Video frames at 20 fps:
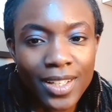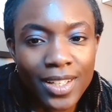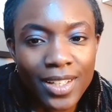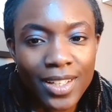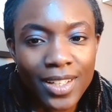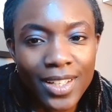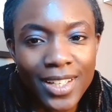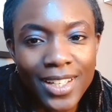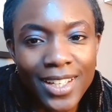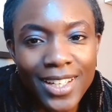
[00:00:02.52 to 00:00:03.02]

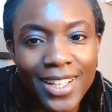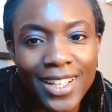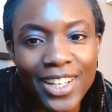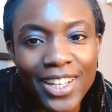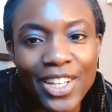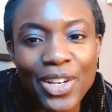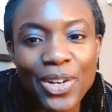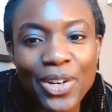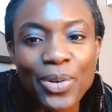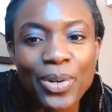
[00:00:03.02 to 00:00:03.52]

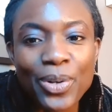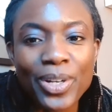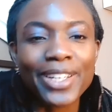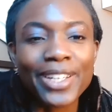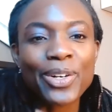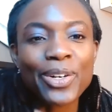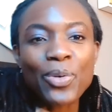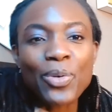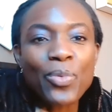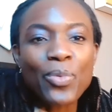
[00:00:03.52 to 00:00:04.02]
Hello,
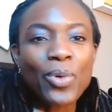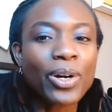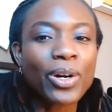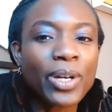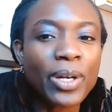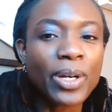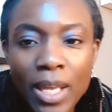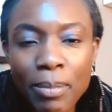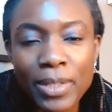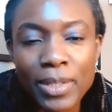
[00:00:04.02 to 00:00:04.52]
welcome. My name
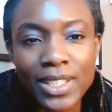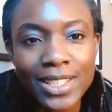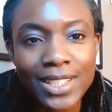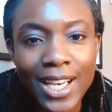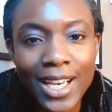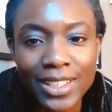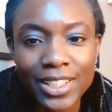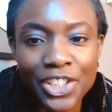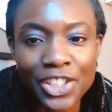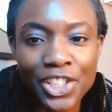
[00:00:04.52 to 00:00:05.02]
is Dr.
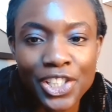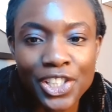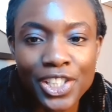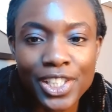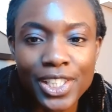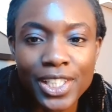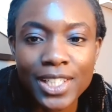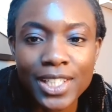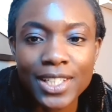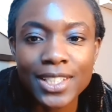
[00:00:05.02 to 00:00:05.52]
Sheena
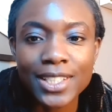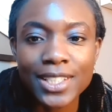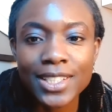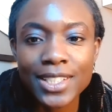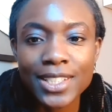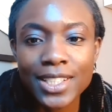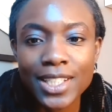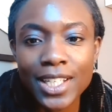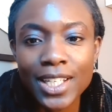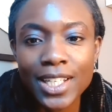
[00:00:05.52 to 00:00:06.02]
C.
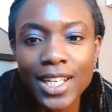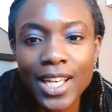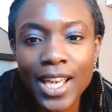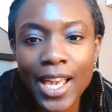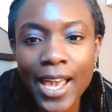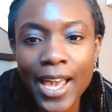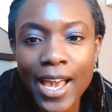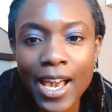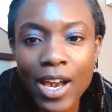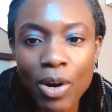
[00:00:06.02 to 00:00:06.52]

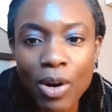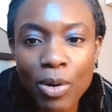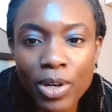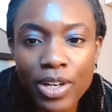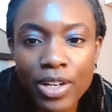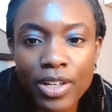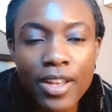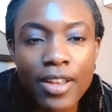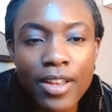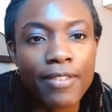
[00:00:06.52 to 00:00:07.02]
Howard,
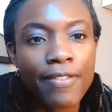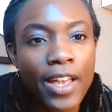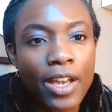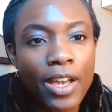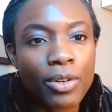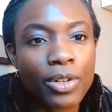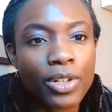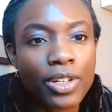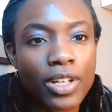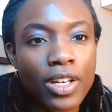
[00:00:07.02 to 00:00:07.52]
founder
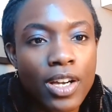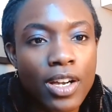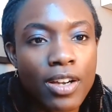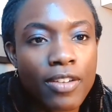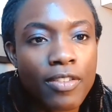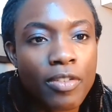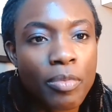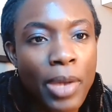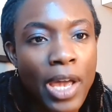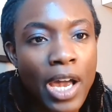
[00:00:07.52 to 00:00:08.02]
of
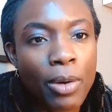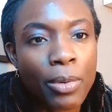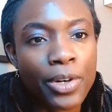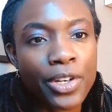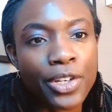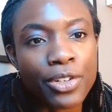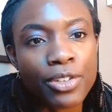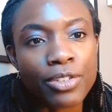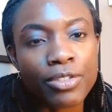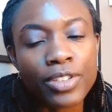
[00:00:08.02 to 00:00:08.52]
Power Your
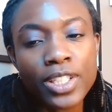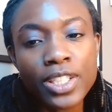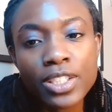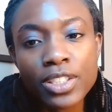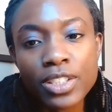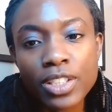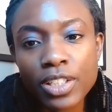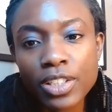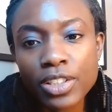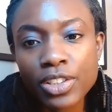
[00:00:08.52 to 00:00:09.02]

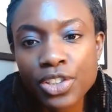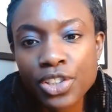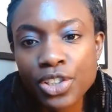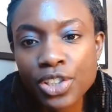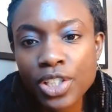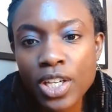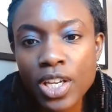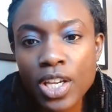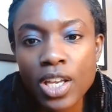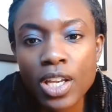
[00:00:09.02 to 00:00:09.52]
Research,
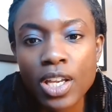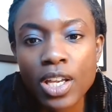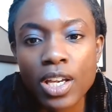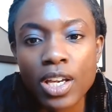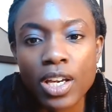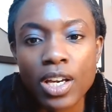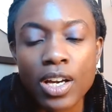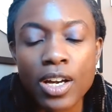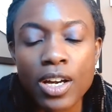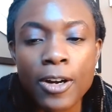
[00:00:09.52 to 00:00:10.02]

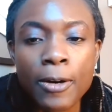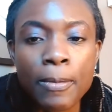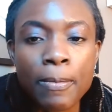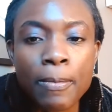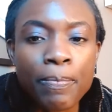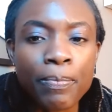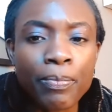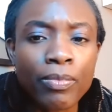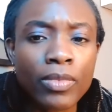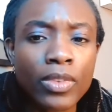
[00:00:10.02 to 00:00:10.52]
um,
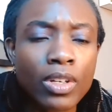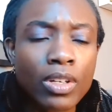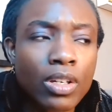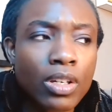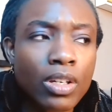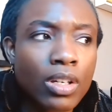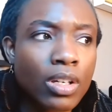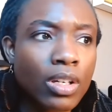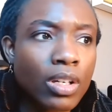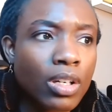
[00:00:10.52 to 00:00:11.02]

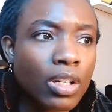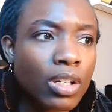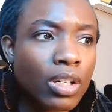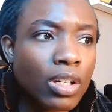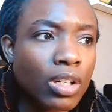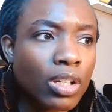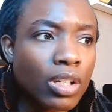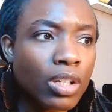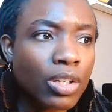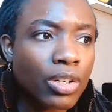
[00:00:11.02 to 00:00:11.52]

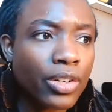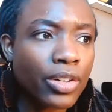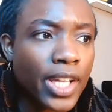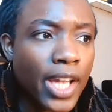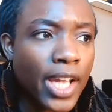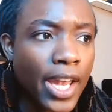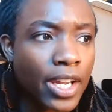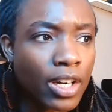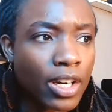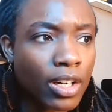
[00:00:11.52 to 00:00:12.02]

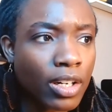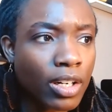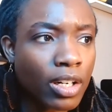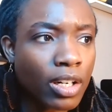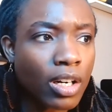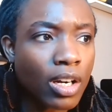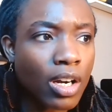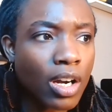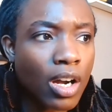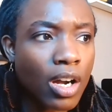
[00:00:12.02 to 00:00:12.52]

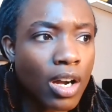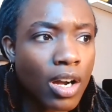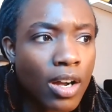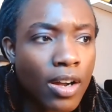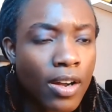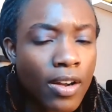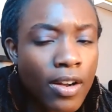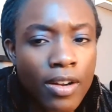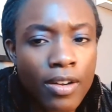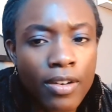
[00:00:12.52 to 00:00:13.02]
creator
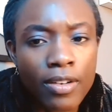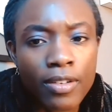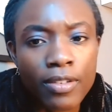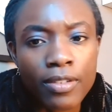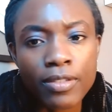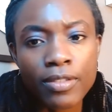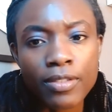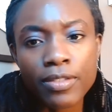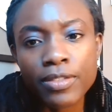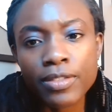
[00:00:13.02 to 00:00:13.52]

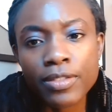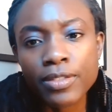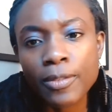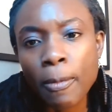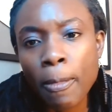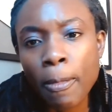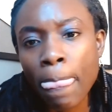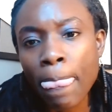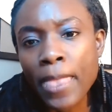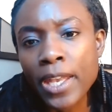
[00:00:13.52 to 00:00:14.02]
of
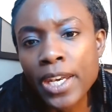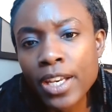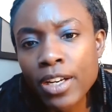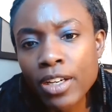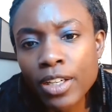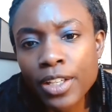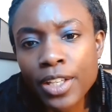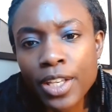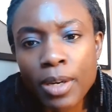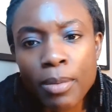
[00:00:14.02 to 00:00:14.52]

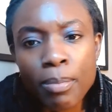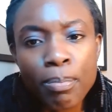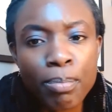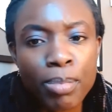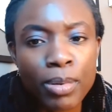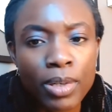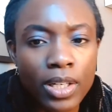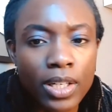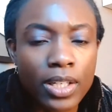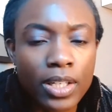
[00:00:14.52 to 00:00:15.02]
nearly a
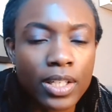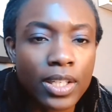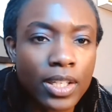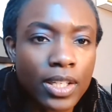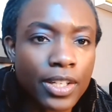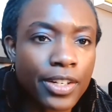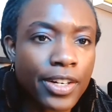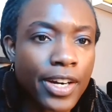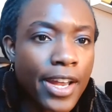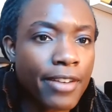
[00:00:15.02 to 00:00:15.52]
book a
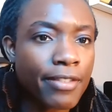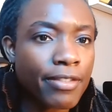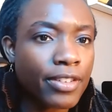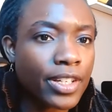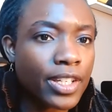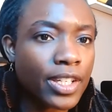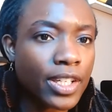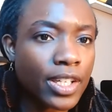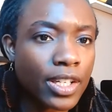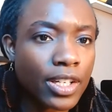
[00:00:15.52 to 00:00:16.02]
year every
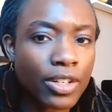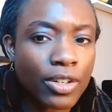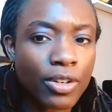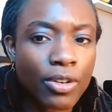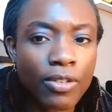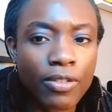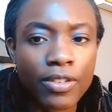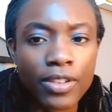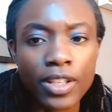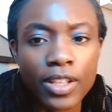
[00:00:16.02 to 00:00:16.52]
year
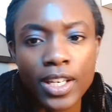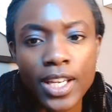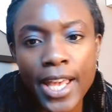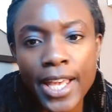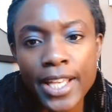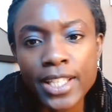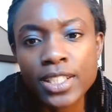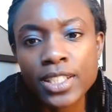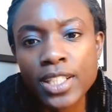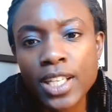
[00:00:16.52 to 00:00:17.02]
over the
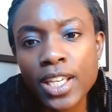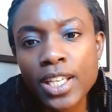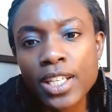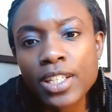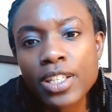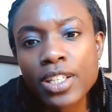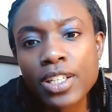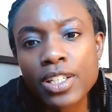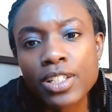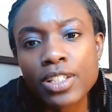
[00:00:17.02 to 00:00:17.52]
last 10
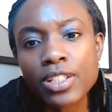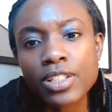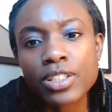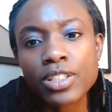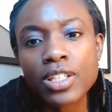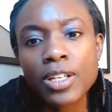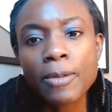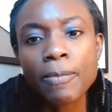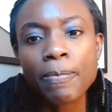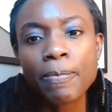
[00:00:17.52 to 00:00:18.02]

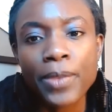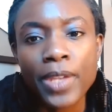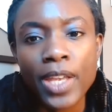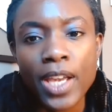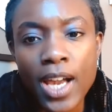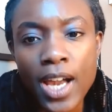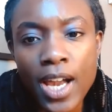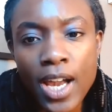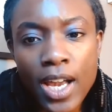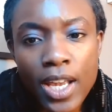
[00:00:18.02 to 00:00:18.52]
years.
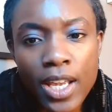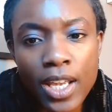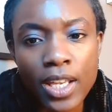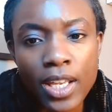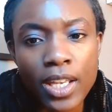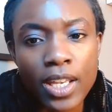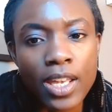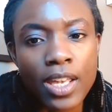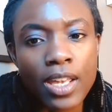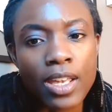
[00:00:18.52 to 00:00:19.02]

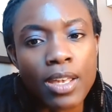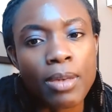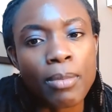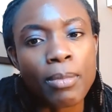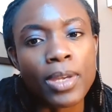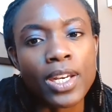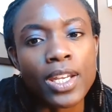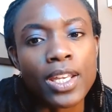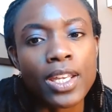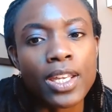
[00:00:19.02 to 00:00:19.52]
I am
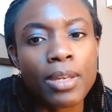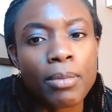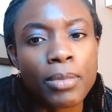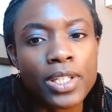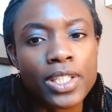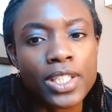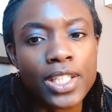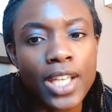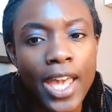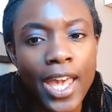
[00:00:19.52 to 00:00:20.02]
an
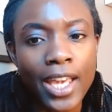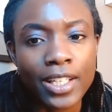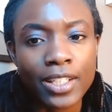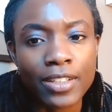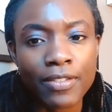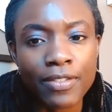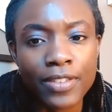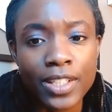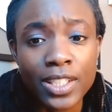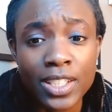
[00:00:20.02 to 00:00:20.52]
image
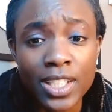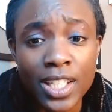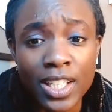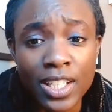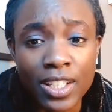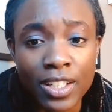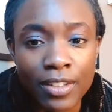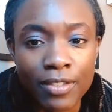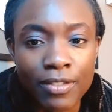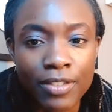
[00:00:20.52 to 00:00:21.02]
activist and
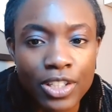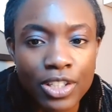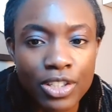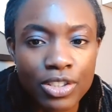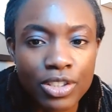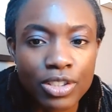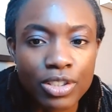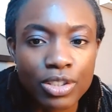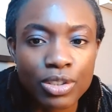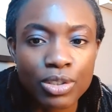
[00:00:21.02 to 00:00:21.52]

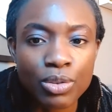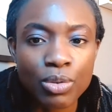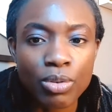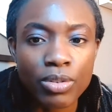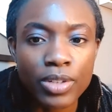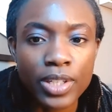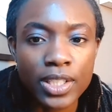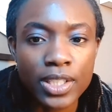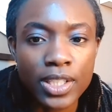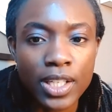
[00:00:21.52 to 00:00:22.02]
diverse
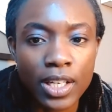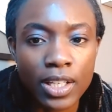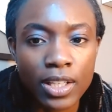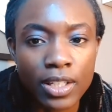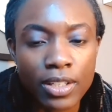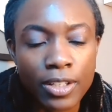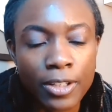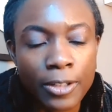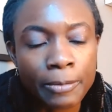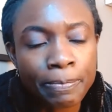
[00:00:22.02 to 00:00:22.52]

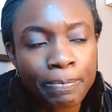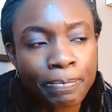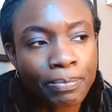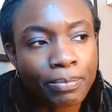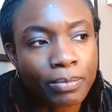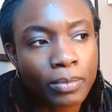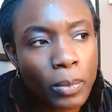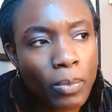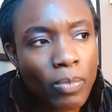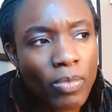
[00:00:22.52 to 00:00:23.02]
storyteller.
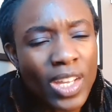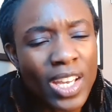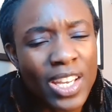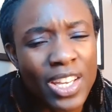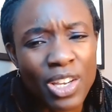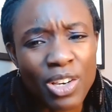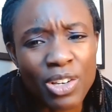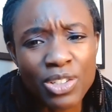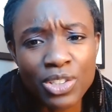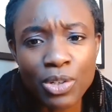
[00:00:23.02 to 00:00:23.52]
I
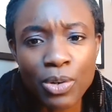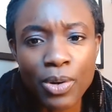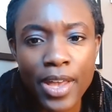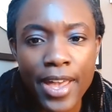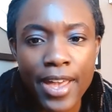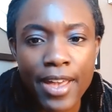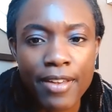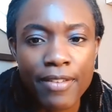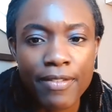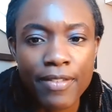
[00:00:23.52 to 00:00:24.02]
also
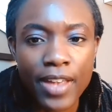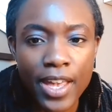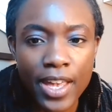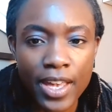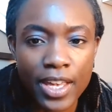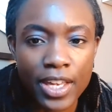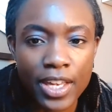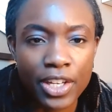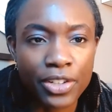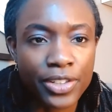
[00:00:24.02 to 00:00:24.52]
have
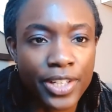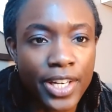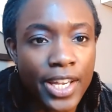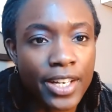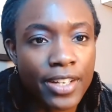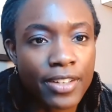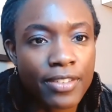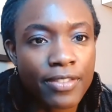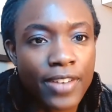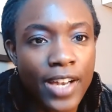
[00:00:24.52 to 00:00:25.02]
a
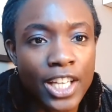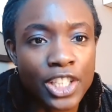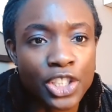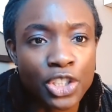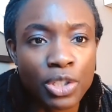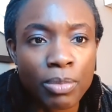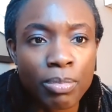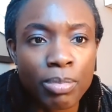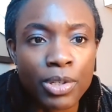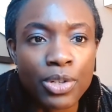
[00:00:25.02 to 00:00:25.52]
creative
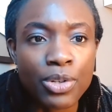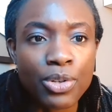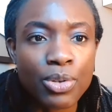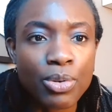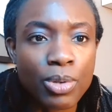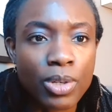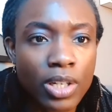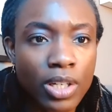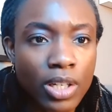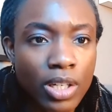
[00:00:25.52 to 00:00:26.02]

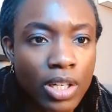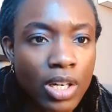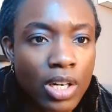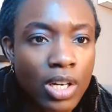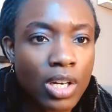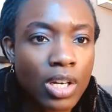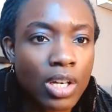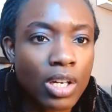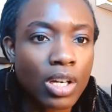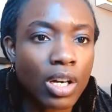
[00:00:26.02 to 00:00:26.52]
entrepreneur
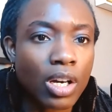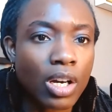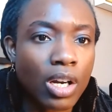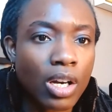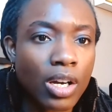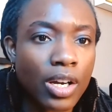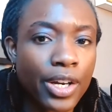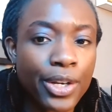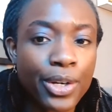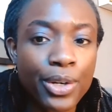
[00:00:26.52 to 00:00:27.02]

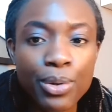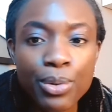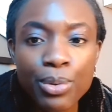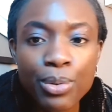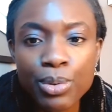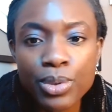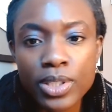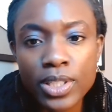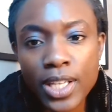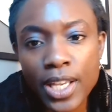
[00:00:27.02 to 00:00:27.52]

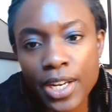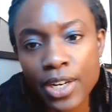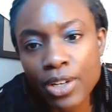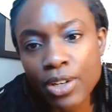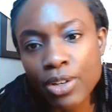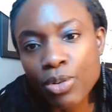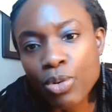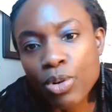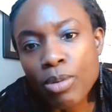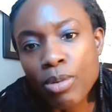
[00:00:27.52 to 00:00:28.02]

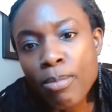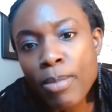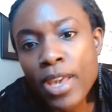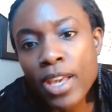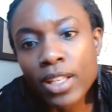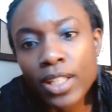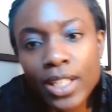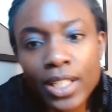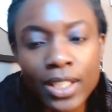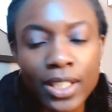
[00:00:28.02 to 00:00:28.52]
newsletter or
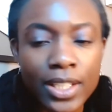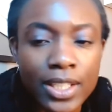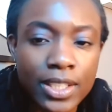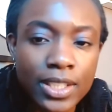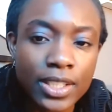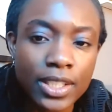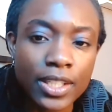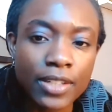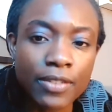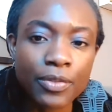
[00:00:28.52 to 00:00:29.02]
mailing
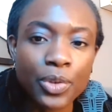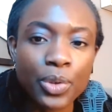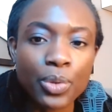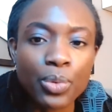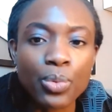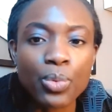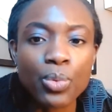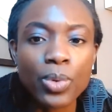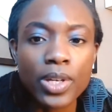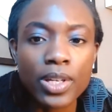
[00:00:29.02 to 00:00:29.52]
list, if
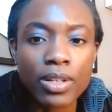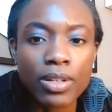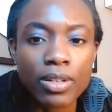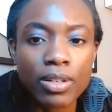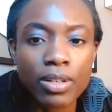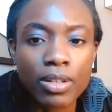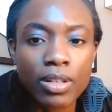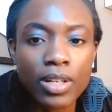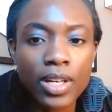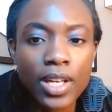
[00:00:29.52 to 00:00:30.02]
you
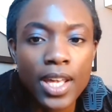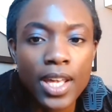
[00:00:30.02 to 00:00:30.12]
will,